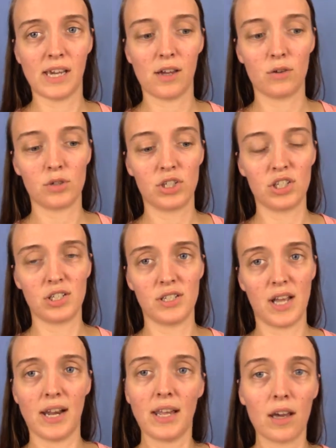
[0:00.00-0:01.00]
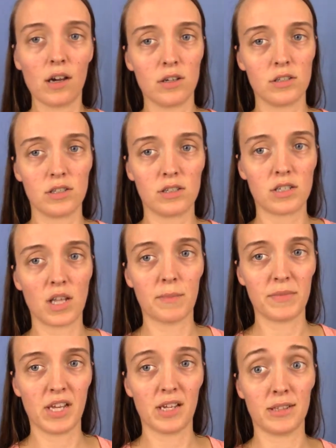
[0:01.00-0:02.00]
it or just setting it on
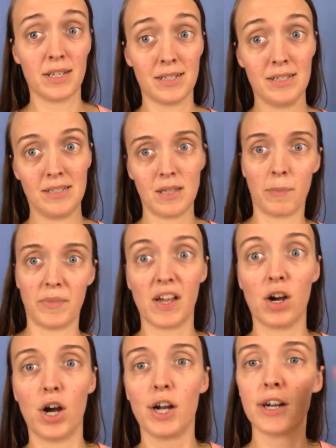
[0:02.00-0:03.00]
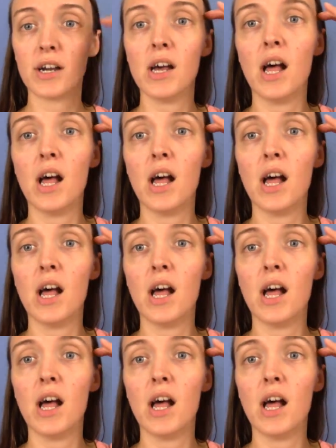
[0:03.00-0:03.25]
something, unless it's something hard.